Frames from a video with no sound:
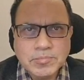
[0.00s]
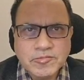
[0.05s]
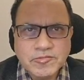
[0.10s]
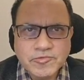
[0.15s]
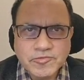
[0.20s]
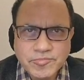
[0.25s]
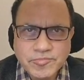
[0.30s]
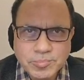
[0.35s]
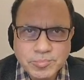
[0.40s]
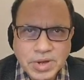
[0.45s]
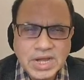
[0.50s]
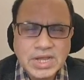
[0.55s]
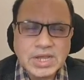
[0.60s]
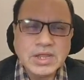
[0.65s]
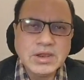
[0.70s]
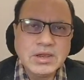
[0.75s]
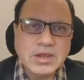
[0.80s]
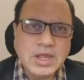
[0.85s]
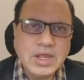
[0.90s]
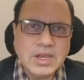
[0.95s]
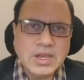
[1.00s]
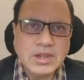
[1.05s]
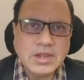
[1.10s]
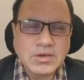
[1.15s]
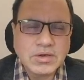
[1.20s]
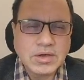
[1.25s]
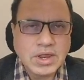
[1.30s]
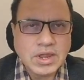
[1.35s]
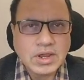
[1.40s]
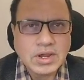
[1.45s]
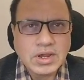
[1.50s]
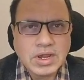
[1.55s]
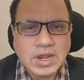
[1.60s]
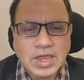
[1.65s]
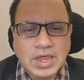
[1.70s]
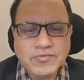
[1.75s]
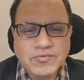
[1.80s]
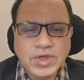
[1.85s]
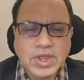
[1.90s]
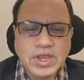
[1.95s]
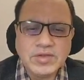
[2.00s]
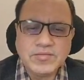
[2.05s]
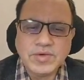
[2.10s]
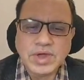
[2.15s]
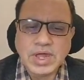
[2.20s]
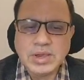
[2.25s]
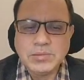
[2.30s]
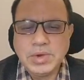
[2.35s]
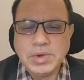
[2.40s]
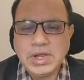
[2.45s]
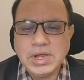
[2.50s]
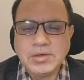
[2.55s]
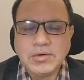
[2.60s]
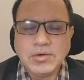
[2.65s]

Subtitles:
better in a real life environment.